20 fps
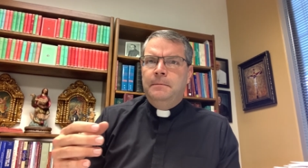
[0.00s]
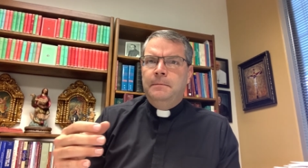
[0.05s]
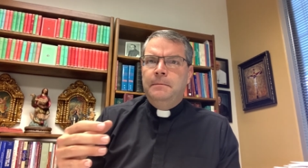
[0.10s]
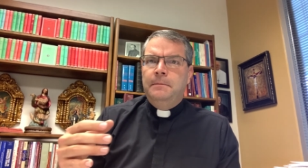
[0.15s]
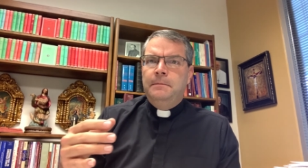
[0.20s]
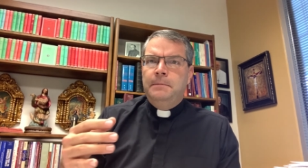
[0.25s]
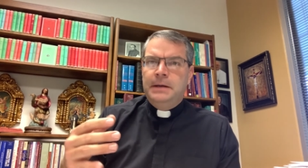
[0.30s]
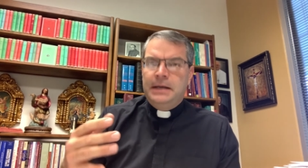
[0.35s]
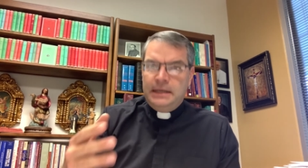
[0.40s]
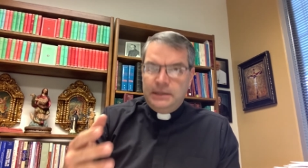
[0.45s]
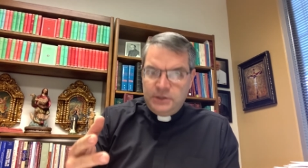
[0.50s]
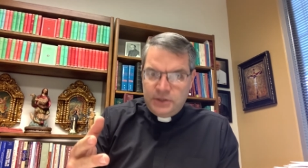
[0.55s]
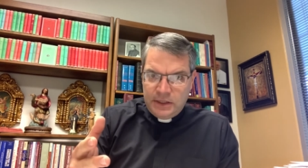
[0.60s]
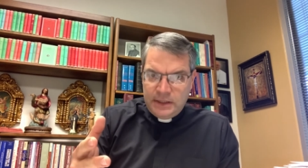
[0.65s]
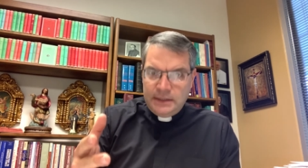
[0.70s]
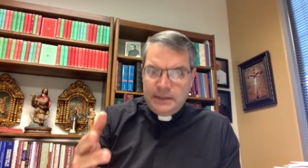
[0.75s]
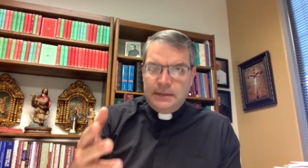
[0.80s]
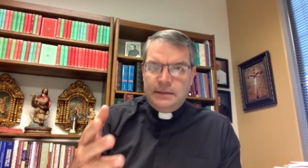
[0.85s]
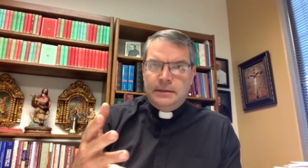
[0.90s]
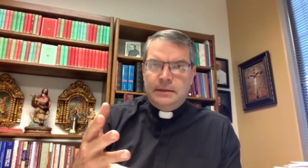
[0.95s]
But in
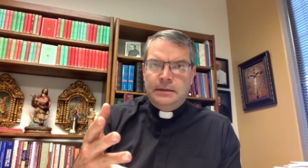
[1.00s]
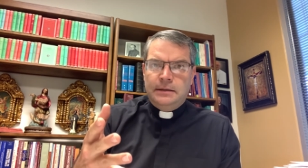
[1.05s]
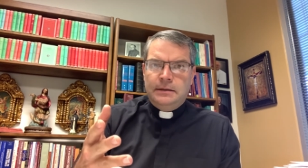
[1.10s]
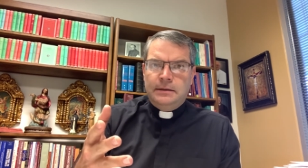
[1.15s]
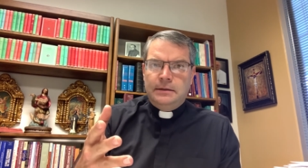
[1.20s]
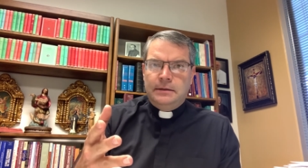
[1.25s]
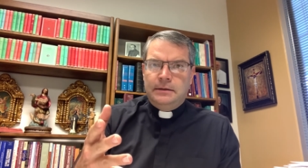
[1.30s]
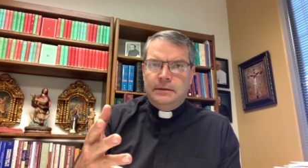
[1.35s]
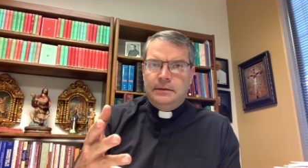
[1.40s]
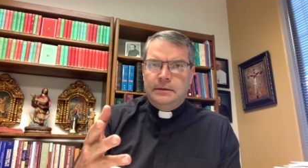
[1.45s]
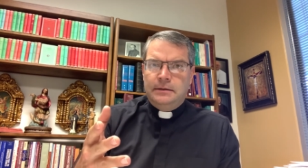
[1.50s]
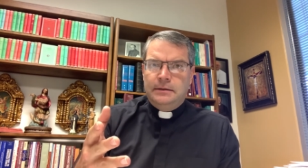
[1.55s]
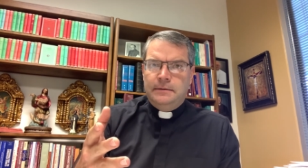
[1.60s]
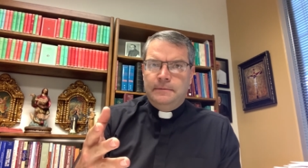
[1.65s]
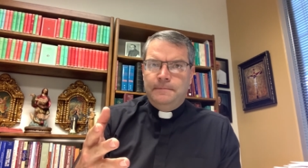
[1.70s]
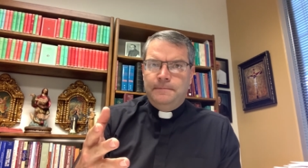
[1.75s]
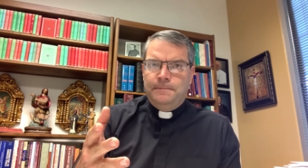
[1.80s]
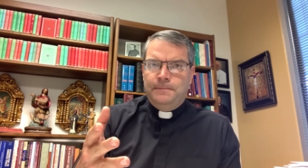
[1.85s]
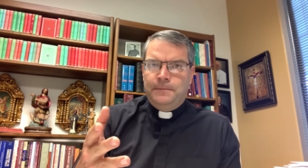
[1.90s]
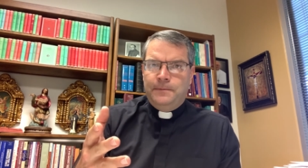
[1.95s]
Jesus's
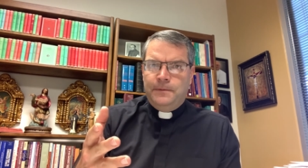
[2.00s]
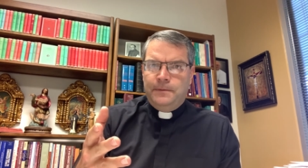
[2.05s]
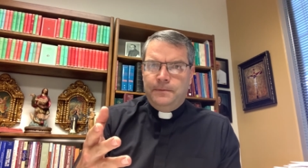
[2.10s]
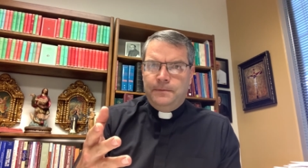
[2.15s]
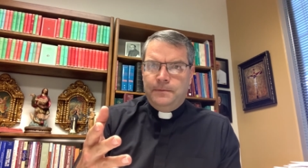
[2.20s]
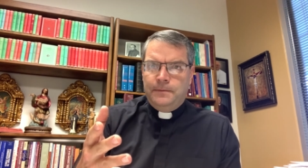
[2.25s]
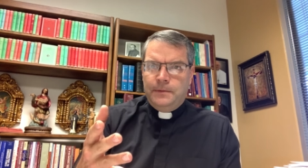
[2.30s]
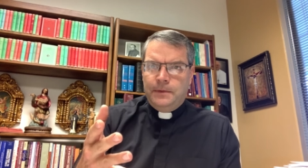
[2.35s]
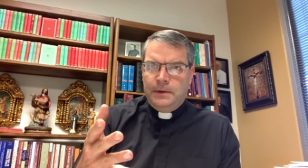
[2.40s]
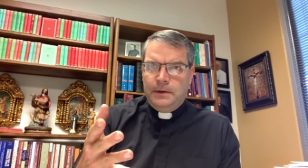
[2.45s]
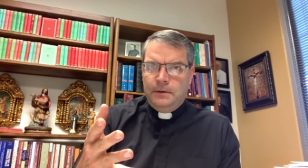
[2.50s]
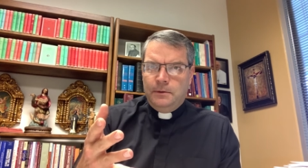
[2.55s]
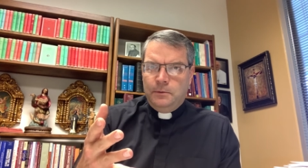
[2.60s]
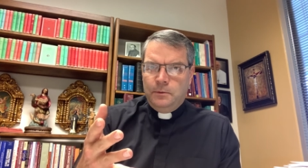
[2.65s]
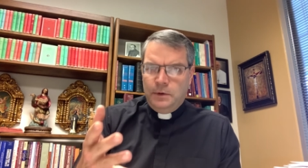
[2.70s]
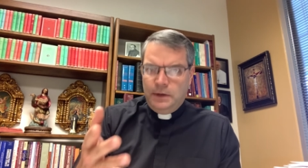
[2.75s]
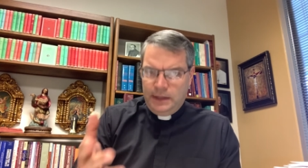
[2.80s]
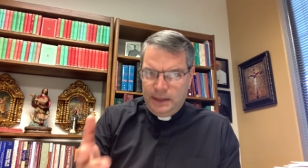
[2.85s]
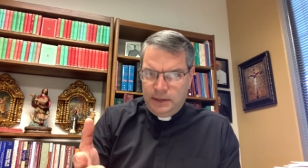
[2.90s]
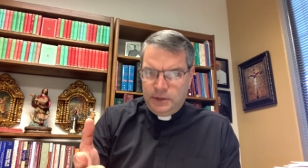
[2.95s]

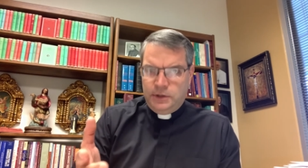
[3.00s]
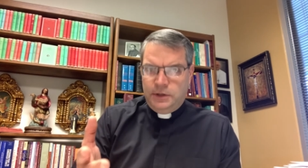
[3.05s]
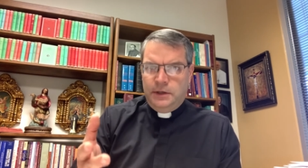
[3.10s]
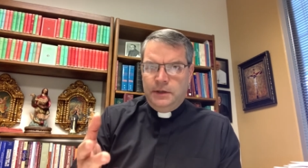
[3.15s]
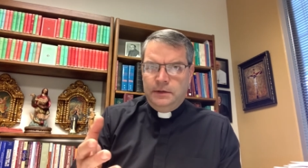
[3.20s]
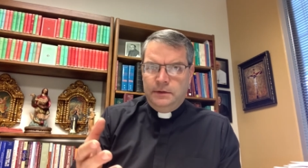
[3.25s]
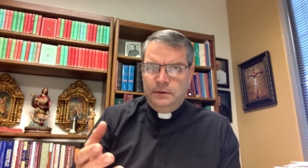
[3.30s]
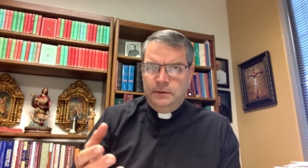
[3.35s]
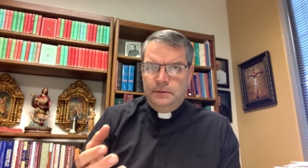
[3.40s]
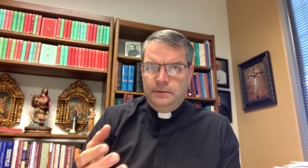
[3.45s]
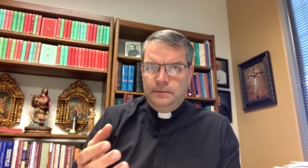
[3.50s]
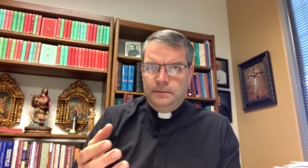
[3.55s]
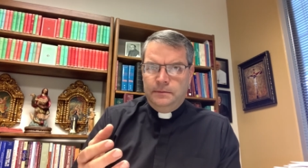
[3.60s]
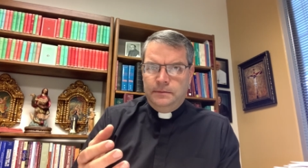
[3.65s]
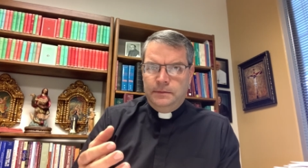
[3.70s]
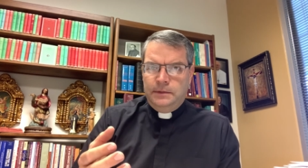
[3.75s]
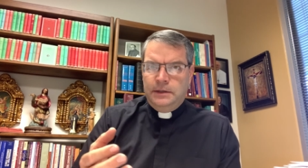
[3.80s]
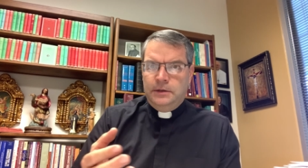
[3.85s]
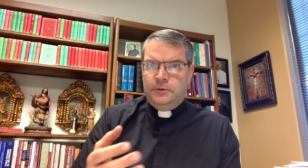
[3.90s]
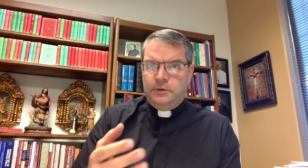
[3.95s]
religion,
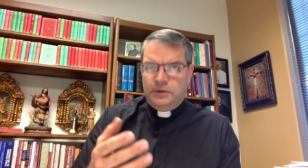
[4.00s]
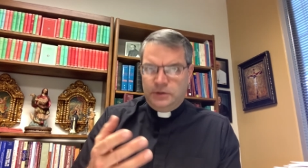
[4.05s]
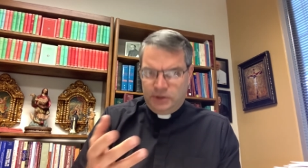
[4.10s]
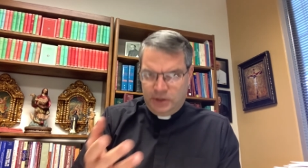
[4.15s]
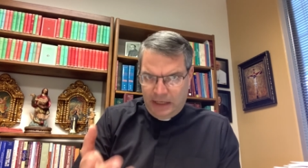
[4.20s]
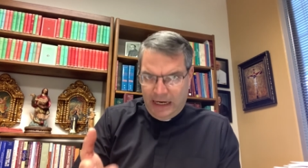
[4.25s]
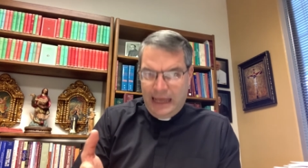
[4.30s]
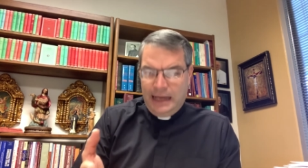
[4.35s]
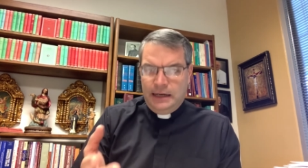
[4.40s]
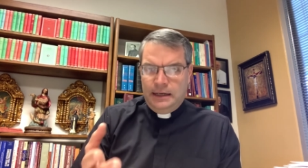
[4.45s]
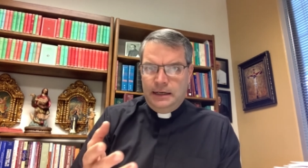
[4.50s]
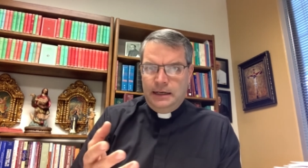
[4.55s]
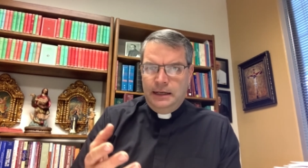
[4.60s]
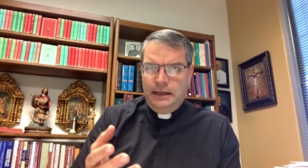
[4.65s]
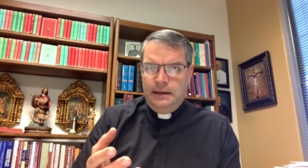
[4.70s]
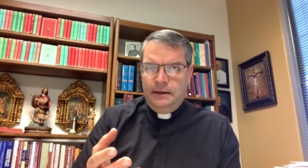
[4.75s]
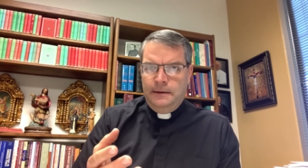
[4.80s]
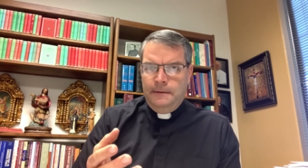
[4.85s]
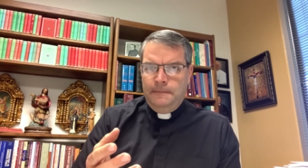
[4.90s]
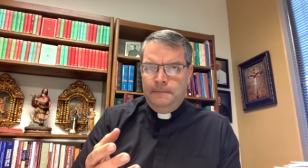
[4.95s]
in Christianity,
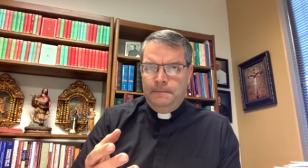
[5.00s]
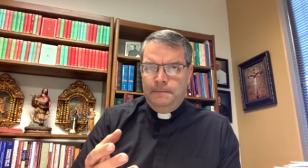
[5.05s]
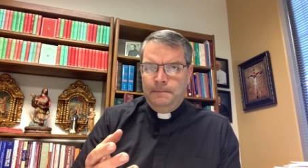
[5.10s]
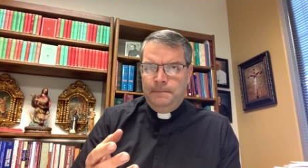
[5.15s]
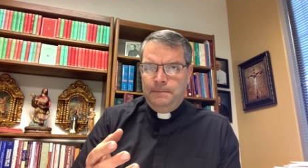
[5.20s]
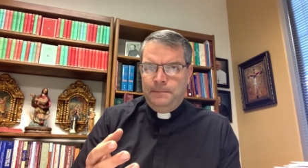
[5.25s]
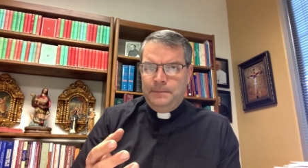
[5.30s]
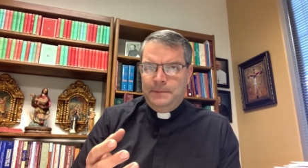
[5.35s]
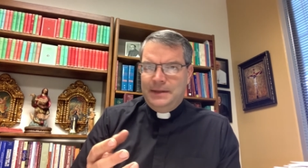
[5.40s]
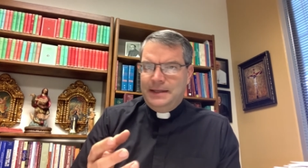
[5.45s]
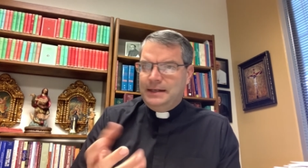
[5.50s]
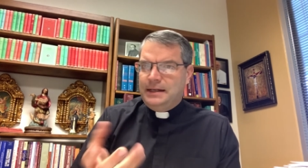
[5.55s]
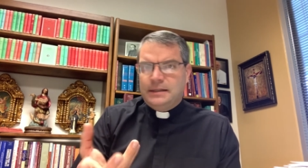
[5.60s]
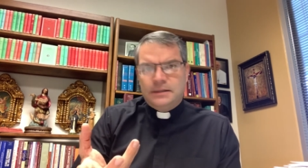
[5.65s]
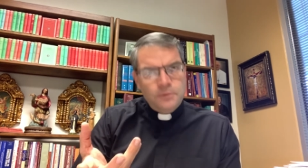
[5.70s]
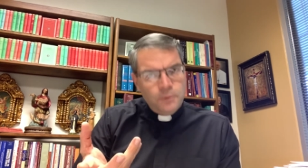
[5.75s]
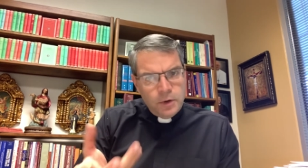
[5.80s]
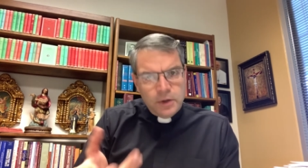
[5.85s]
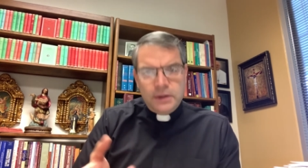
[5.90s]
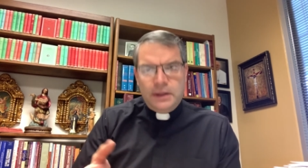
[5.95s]
it
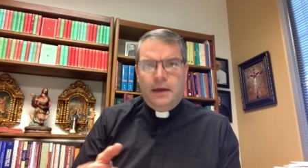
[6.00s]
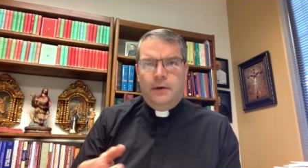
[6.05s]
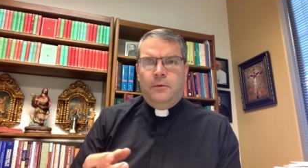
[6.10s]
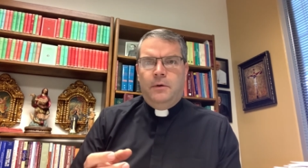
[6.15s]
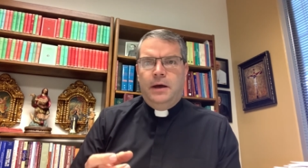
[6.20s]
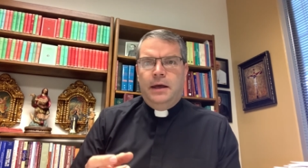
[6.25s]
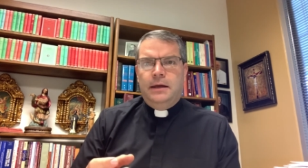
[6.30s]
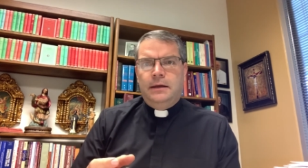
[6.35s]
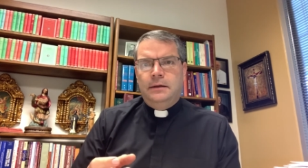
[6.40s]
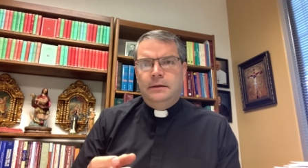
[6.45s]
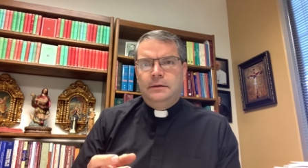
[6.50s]
doesn't work that way.